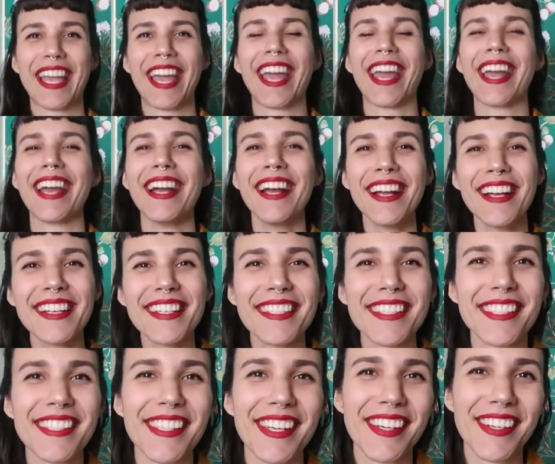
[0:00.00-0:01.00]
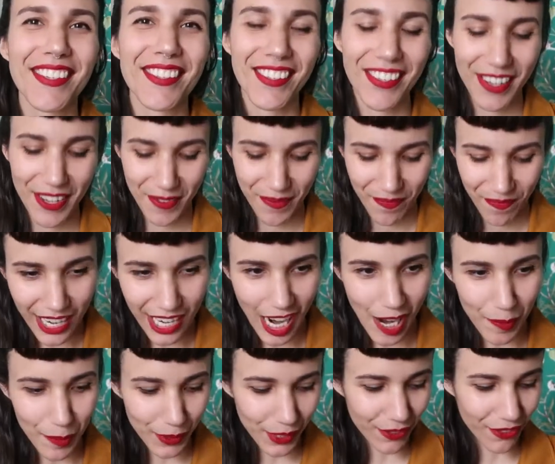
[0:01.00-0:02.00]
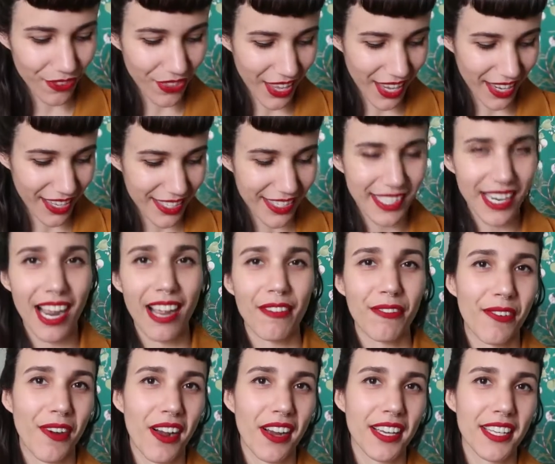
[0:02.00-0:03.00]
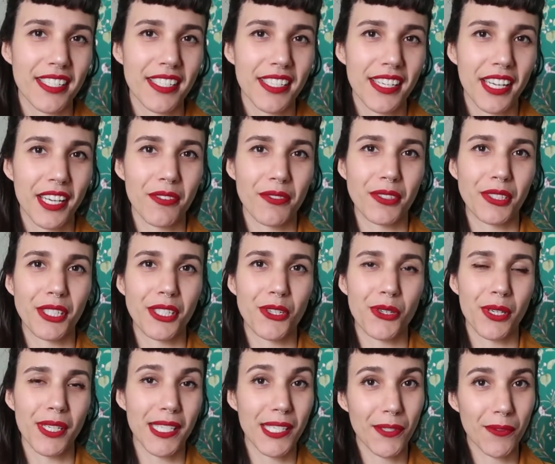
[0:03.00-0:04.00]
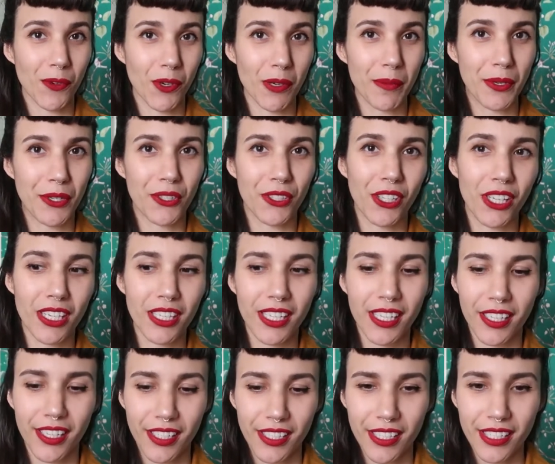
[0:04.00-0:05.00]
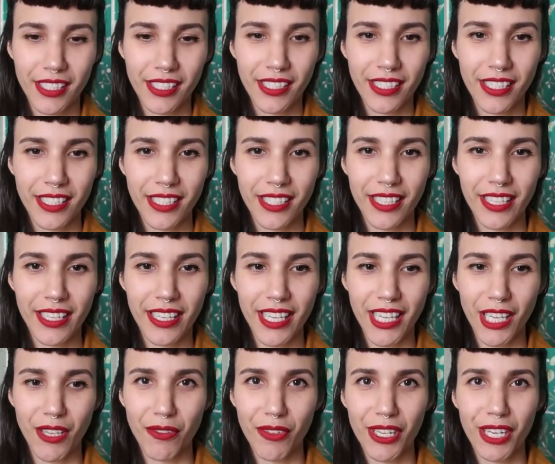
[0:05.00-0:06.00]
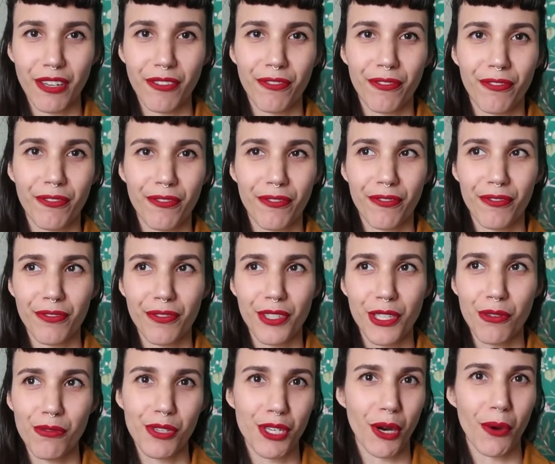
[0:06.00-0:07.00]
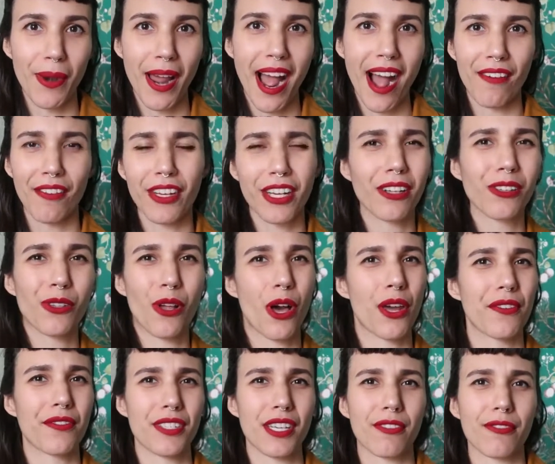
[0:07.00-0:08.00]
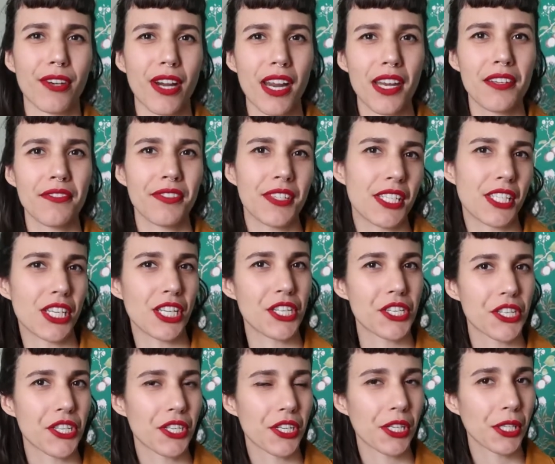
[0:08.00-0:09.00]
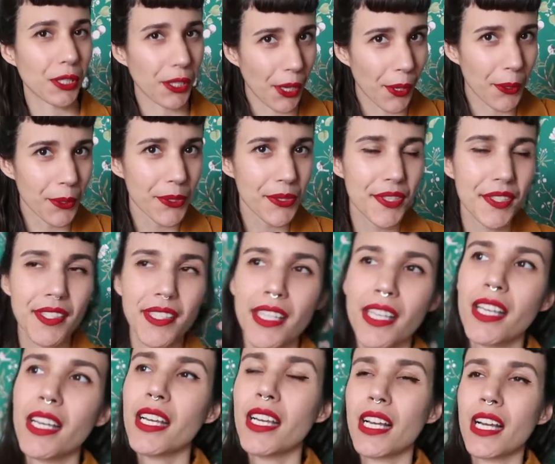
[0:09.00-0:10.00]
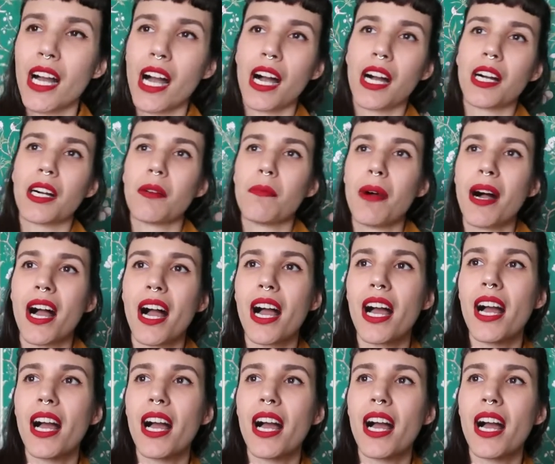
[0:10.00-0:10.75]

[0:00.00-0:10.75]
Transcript: okay, so a couple of things I find can really transform your look, even if you don't have like a lot of different vintage clothes. Mm-hmm. Um,